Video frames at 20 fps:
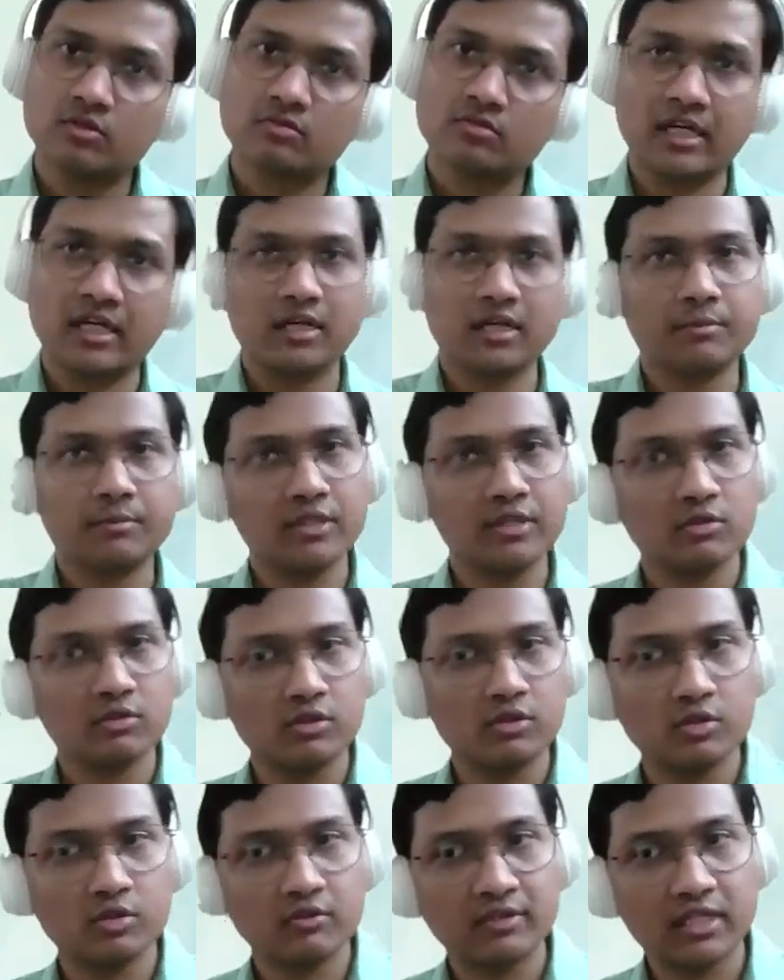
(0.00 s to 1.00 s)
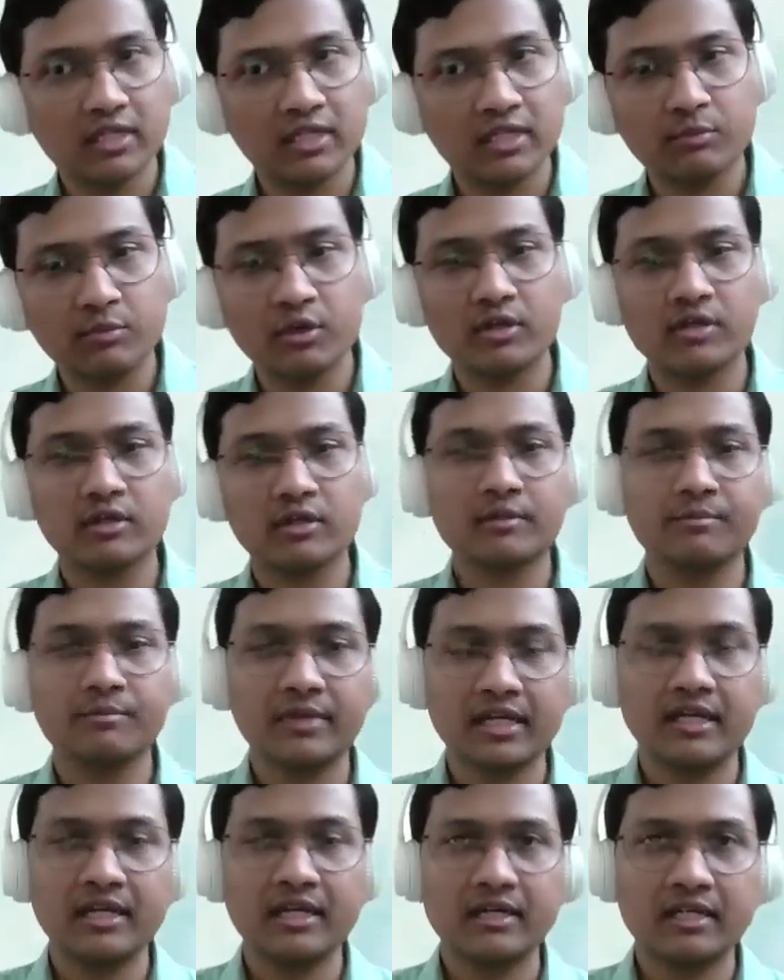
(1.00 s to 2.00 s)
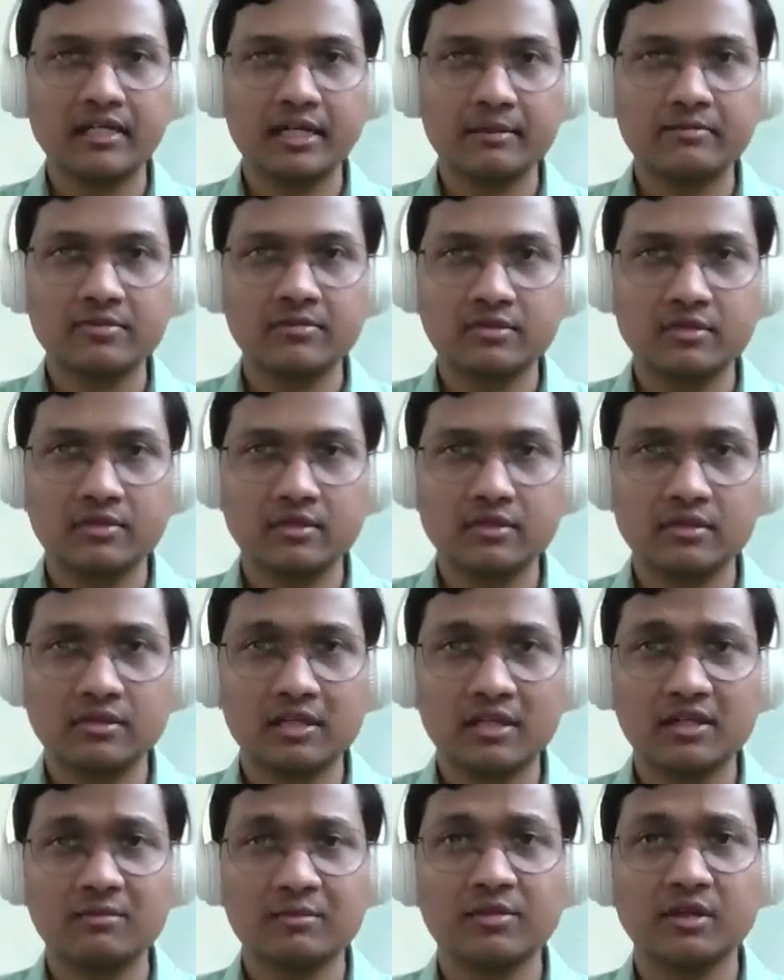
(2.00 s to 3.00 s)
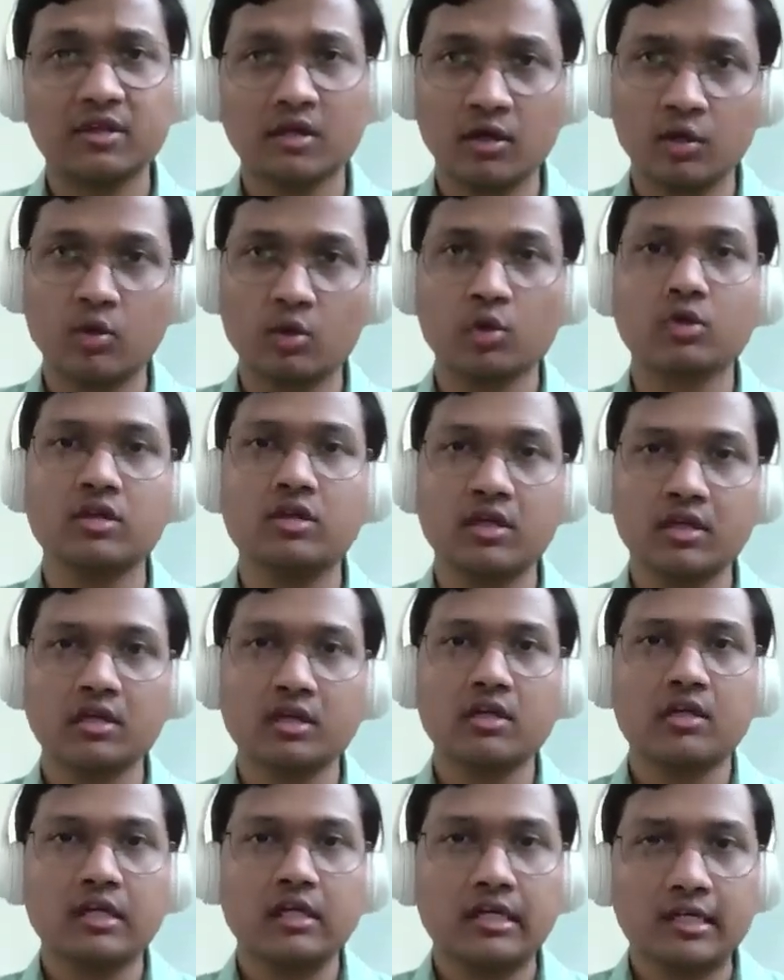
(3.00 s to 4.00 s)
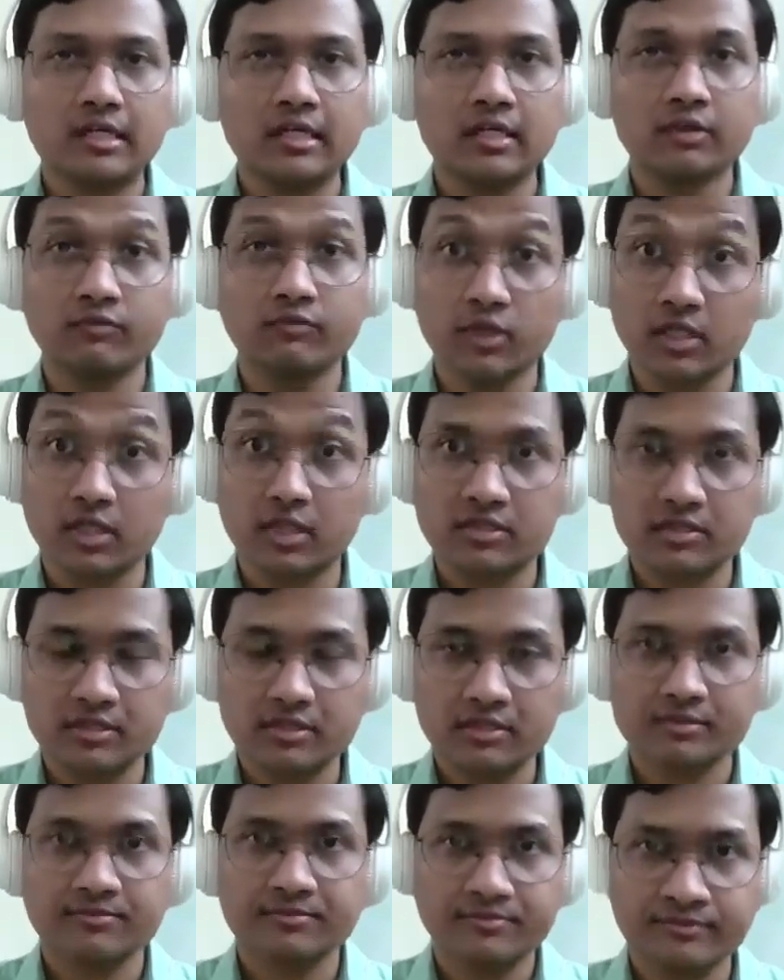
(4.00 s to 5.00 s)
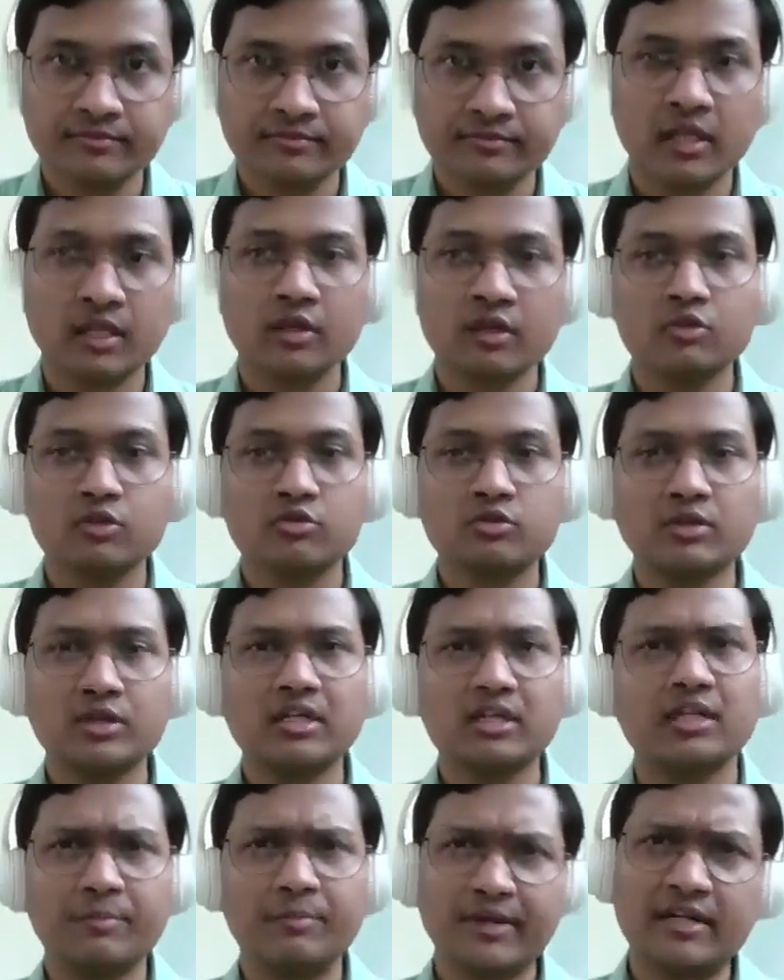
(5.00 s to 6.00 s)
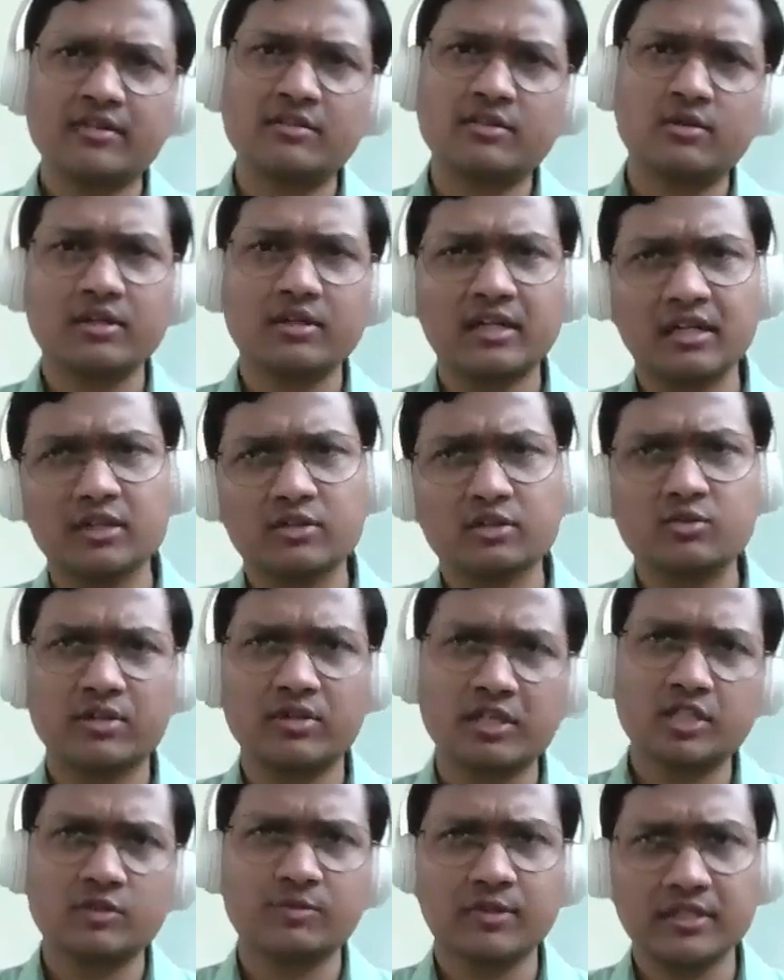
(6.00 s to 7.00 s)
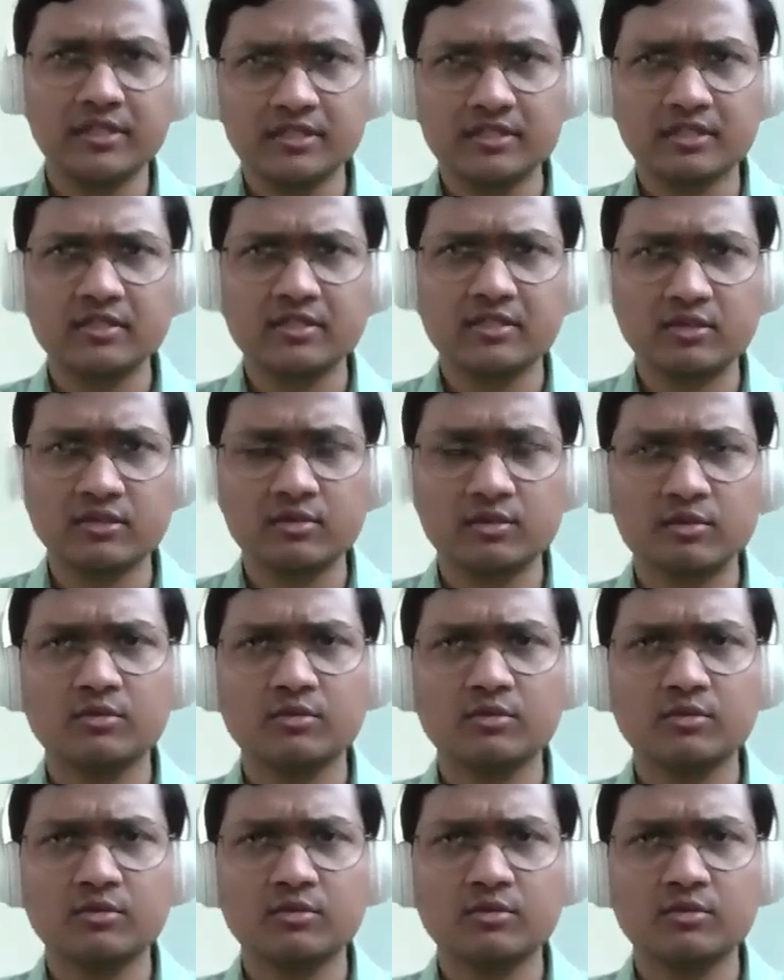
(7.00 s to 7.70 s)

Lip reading: Therapy is also very important. Many a times, therapy alone works. So it depends on case to case basis.